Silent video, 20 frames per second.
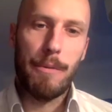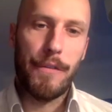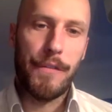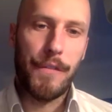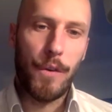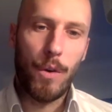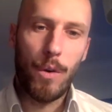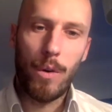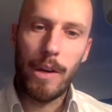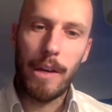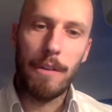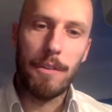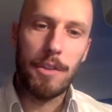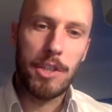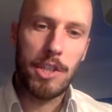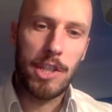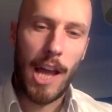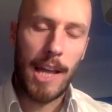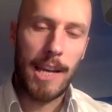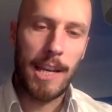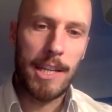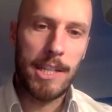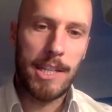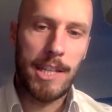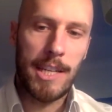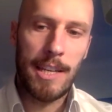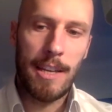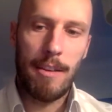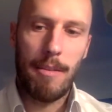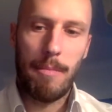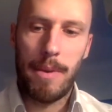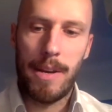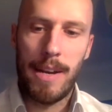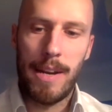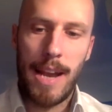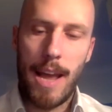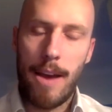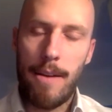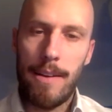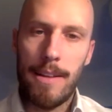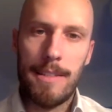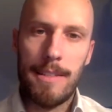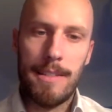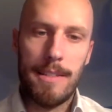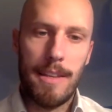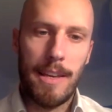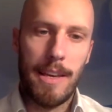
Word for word: before it was challenging, but now it's